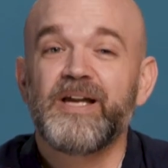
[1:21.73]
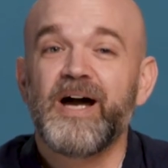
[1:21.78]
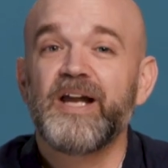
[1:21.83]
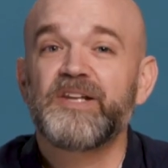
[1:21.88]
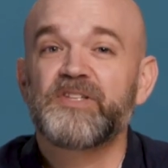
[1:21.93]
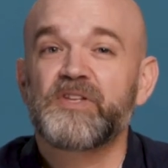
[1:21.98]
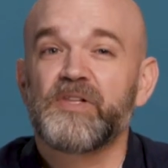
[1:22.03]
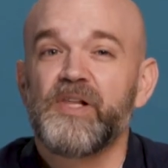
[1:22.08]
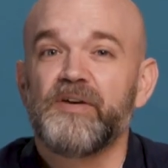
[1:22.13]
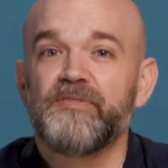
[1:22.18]

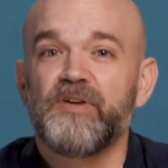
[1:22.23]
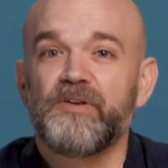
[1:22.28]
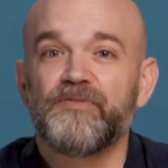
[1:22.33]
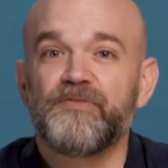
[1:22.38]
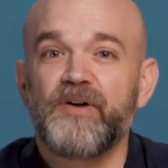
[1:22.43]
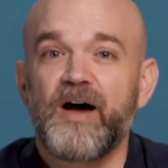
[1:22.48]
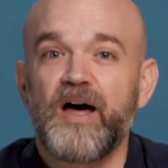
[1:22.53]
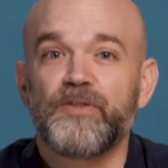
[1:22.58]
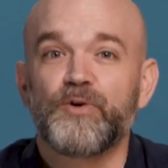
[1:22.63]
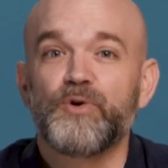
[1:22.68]
God is a loving
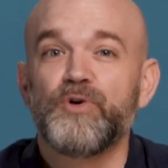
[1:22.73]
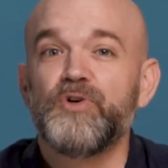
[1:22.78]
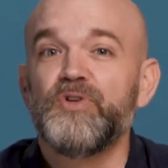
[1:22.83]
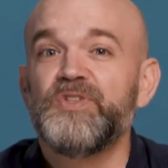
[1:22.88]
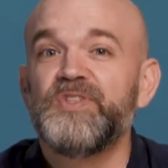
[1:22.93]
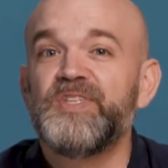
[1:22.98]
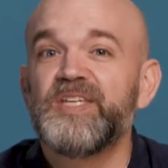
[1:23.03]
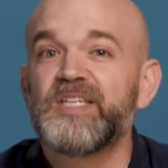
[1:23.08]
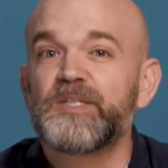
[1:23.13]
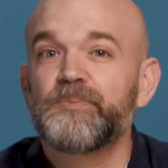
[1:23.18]
Father who
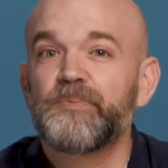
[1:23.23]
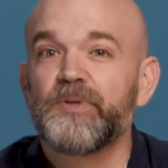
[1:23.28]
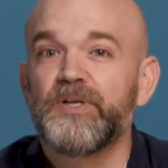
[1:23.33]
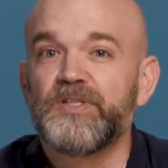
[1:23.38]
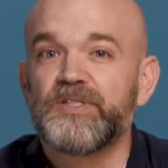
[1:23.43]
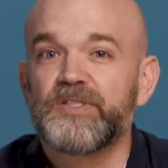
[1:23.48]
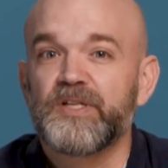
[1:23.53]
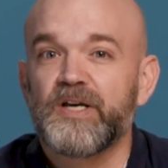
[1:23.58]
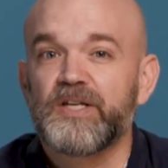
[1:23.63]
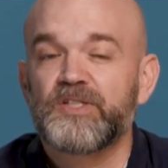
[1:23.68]

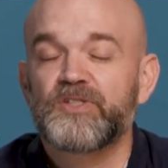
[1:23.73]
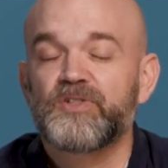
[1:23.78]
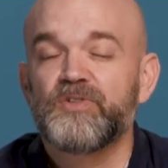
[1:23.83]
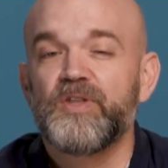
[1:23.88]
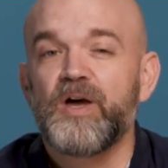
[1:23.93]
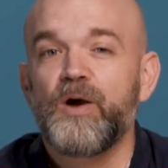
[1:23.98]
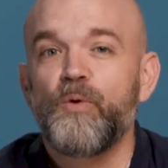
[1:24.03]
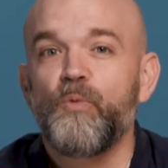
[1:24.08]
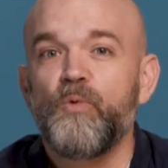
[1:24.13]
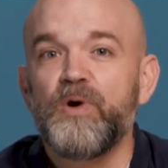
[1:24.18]
disciplines us so
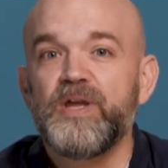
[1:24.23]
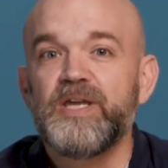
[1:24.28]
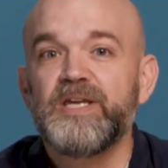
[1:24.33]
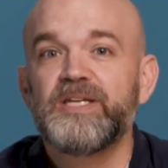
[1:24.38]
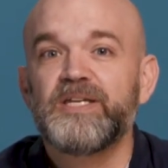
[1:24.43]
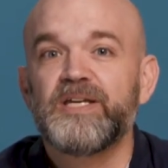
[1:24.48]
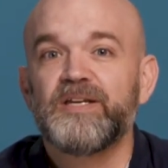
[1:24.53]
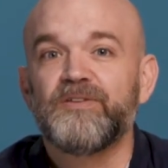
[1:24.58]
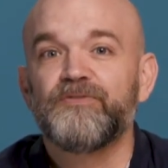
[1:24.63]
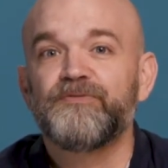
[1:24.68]
that we
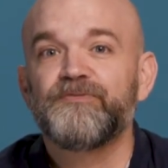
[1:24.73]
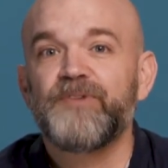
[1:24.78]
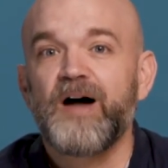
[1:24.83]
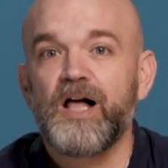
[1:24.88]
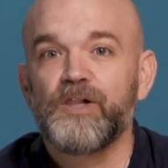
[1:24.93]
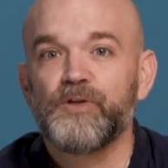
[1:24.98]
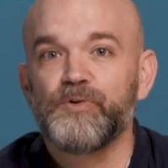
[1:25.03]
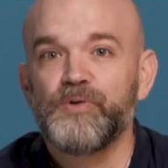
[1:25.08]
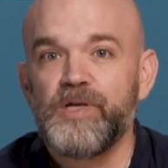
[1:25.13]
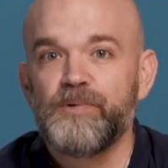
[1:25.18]
can
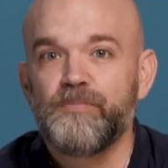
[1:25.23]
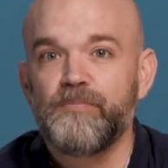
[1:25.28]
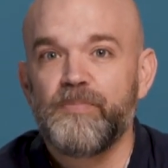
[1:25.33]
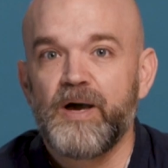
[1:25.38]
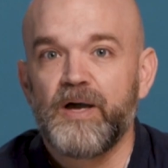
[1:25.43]
follow him